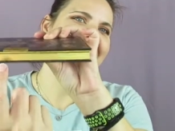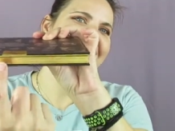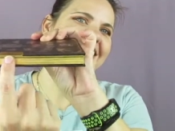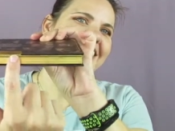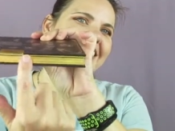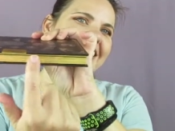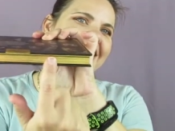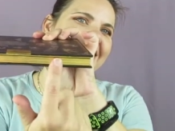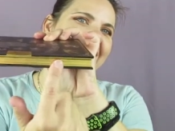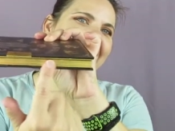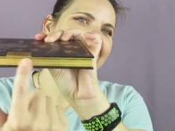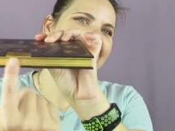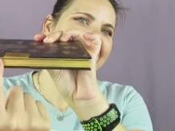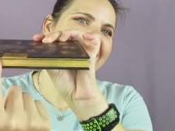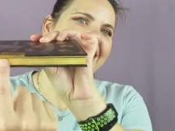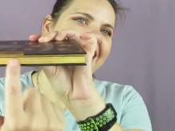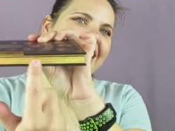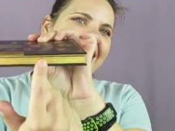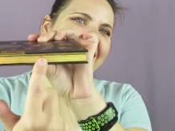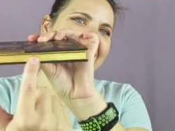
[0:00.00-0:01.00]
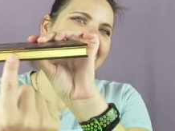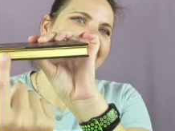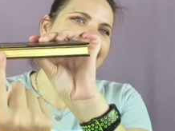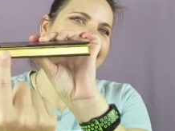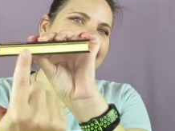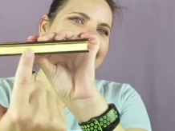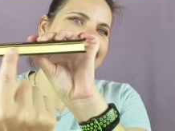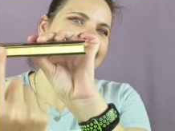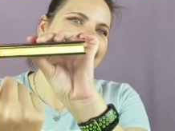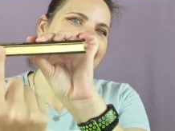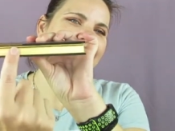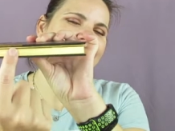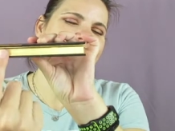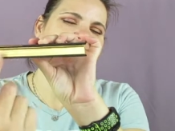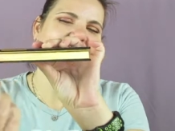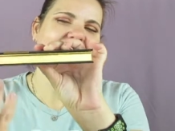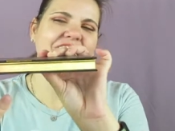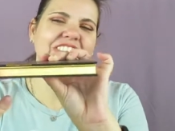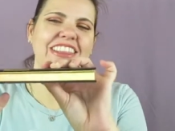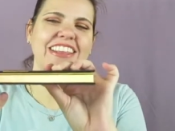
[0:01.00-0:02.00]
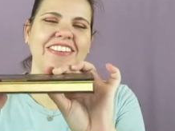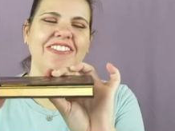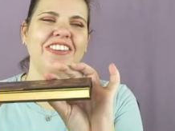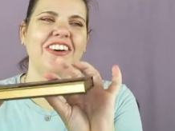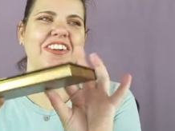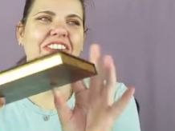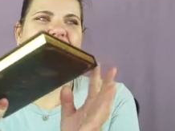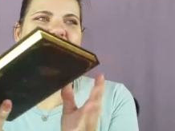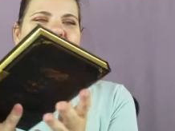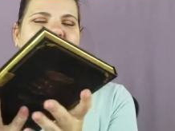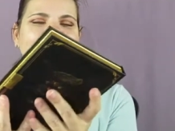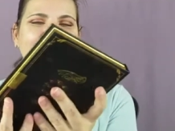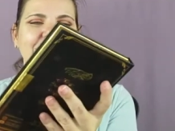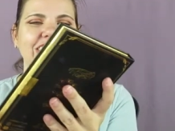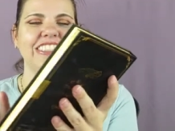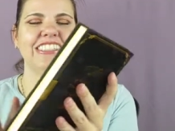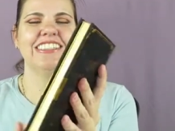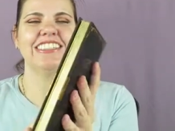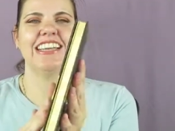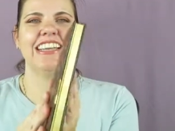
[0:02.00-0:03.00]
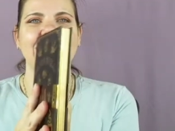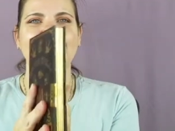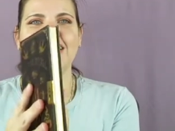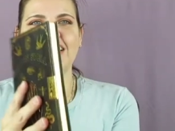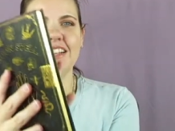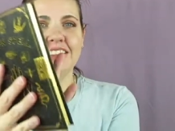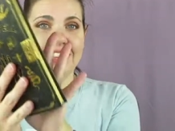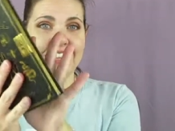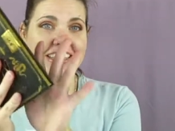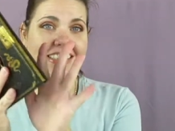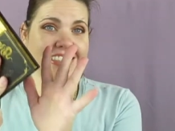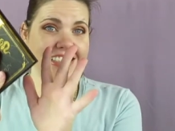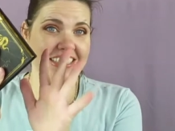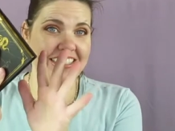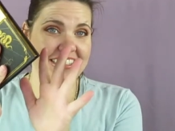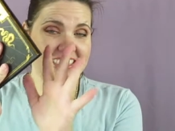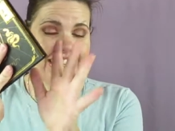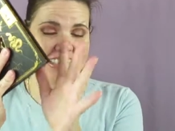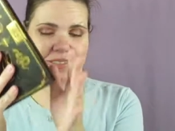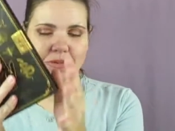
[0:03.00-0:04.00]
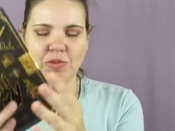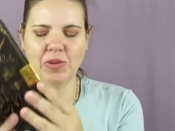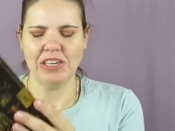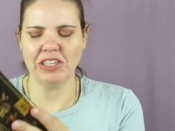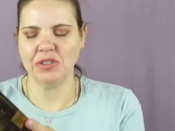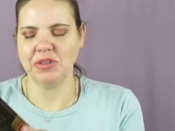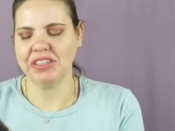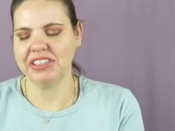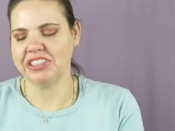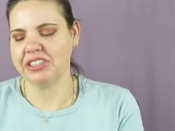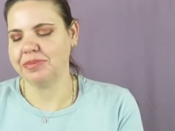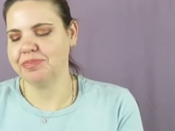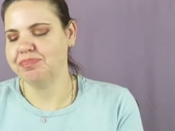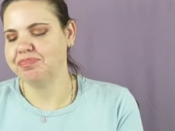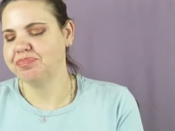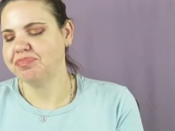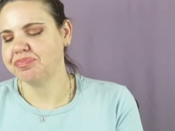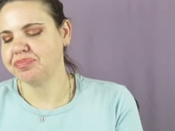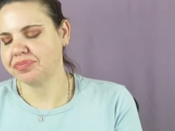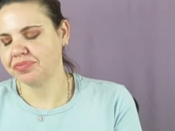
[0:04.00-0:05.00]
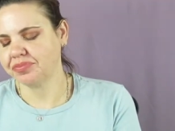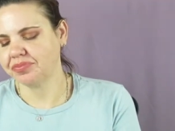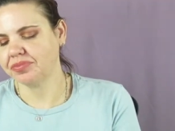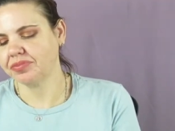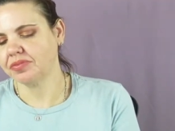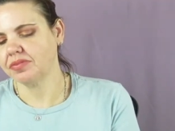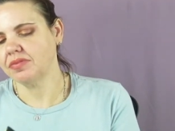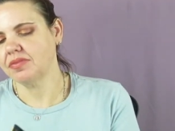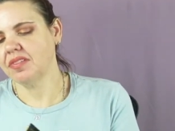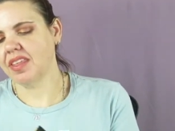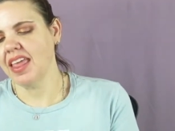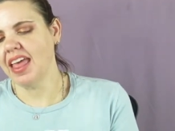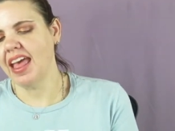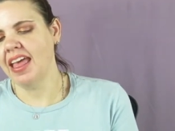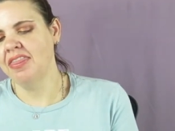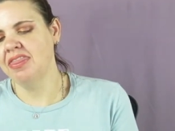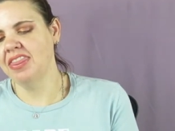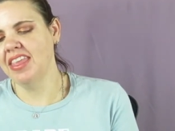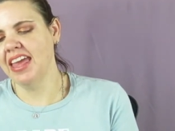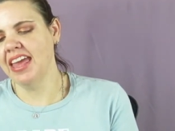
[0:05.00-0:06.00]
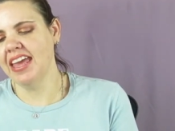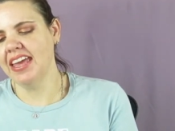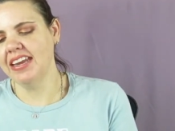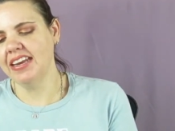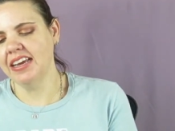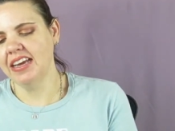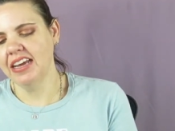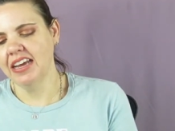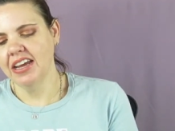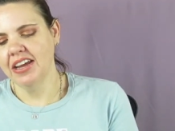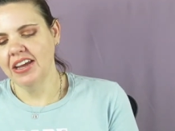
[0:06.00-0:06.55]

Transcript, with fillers: Look at that. It looks like a book with the gold pages, and, and like I said, it's got some weight to it too. And then